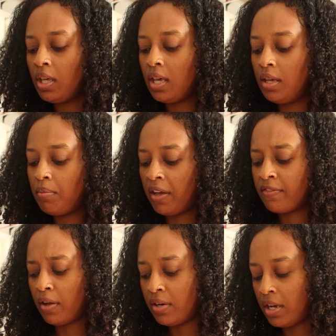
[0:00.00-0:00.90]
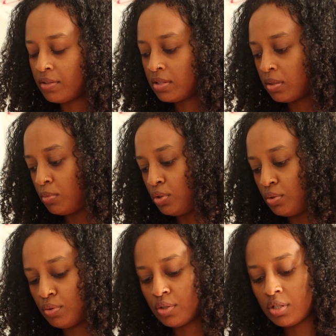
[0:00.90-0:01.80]
okay, might find out some
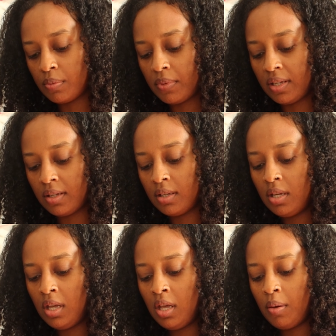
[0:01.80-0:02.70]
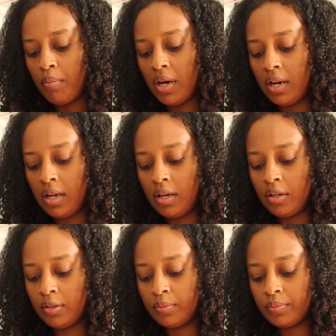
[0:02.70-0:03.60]
news or something. But
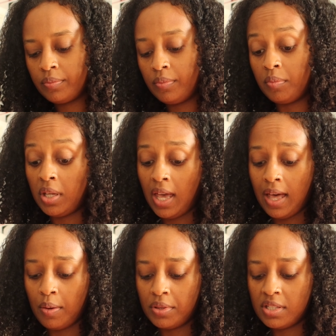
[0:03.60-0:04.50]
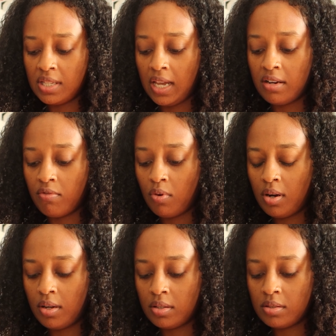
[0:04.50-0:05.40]
um, yeah, with this Eight of
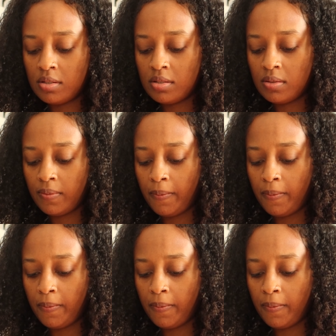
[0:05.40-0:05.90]
Wands,